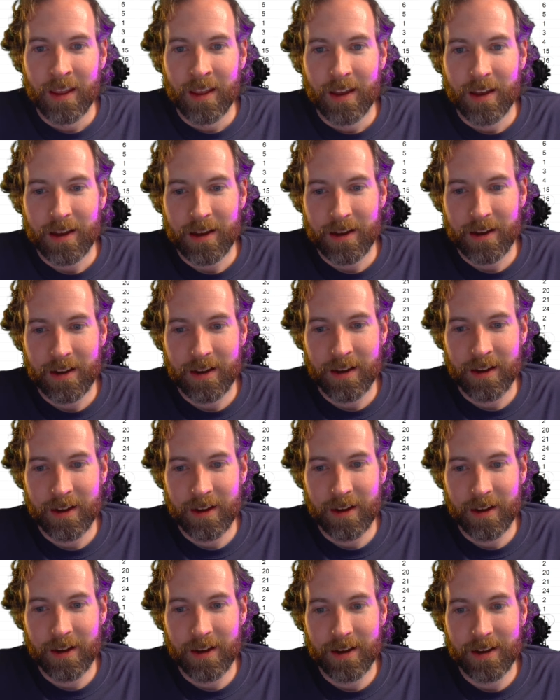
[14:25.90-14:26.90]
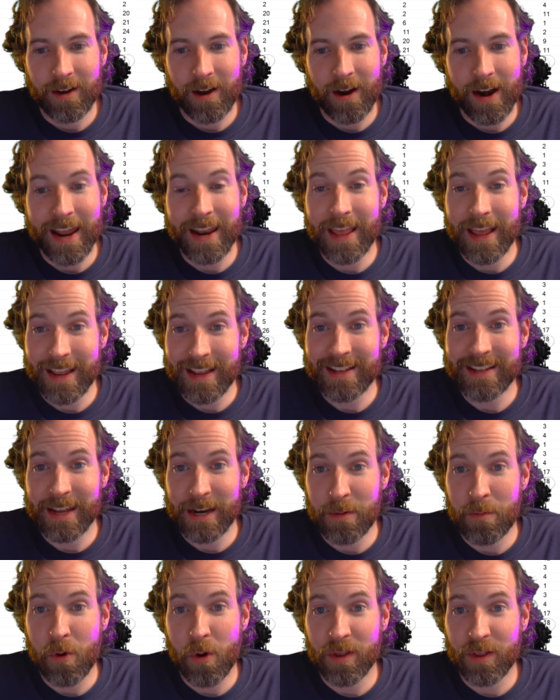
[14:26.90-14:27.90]
And they did
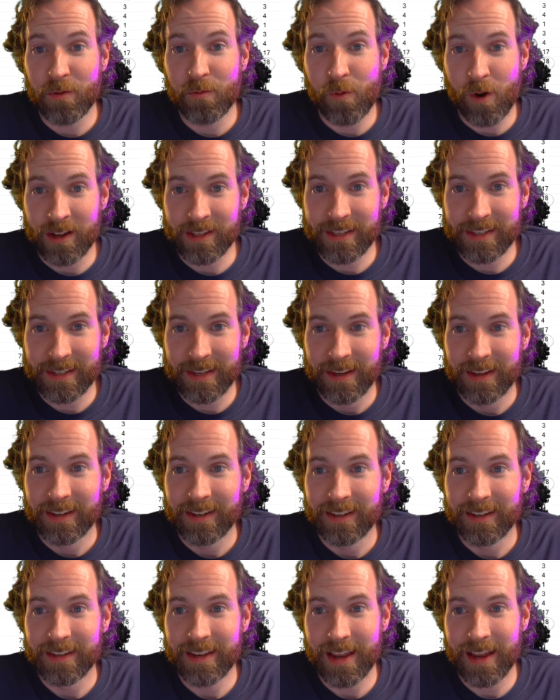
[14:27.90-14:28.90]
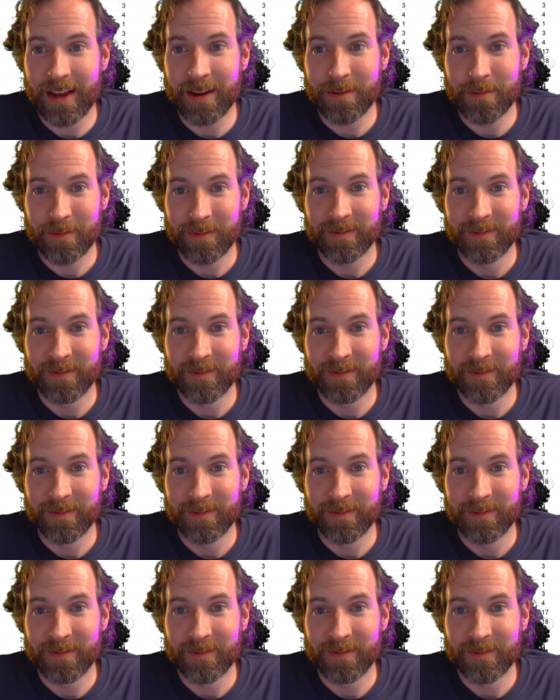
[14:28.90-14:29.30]
it more than once. Yeah.